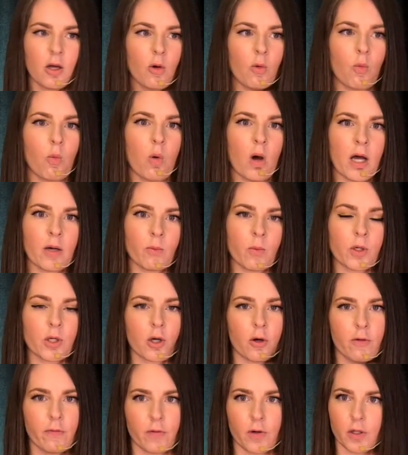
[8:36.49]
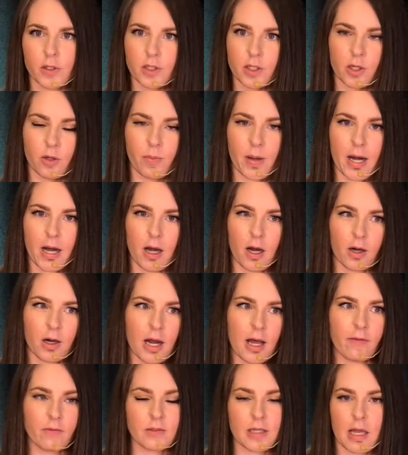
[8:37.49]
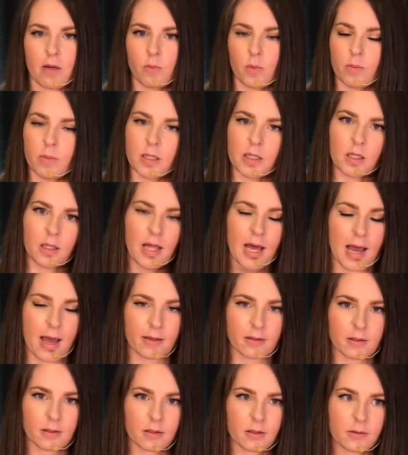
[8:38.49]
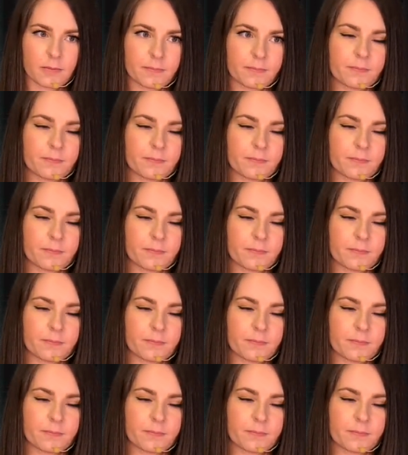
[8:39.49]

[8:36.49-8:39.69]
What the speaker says: 1 would go first in your paragraph, 10 would be the last.